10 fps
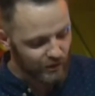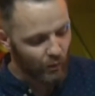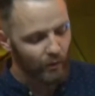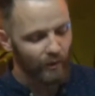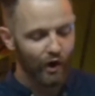It's
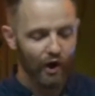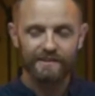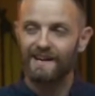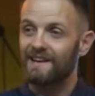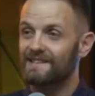when we
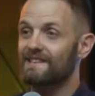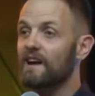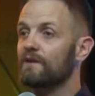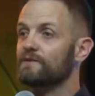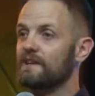hurt
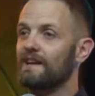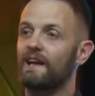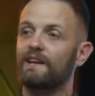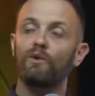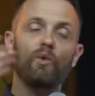ourselves in
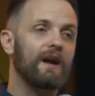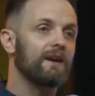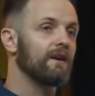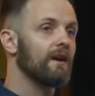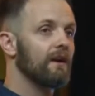any
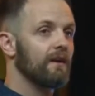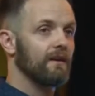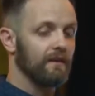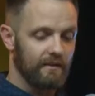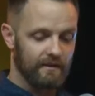way.
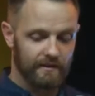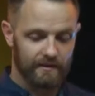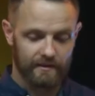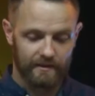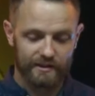
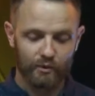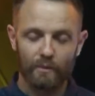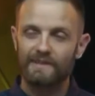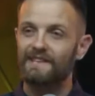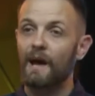It's
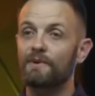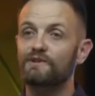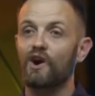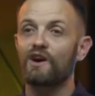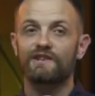when we
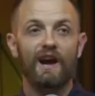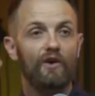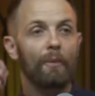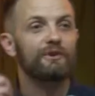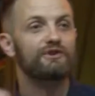sabotage
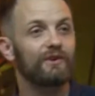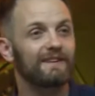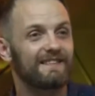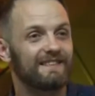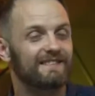our
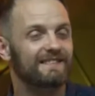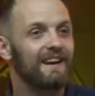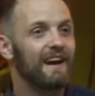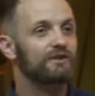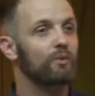opportunities.
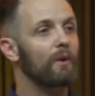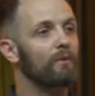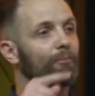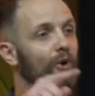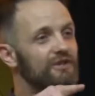It's when
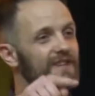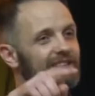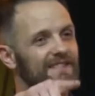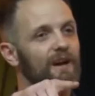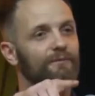we push
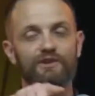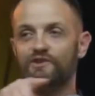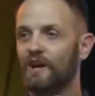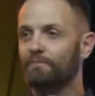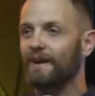that
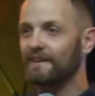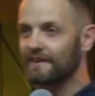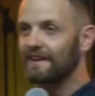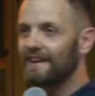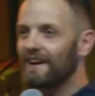self-destruct
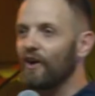button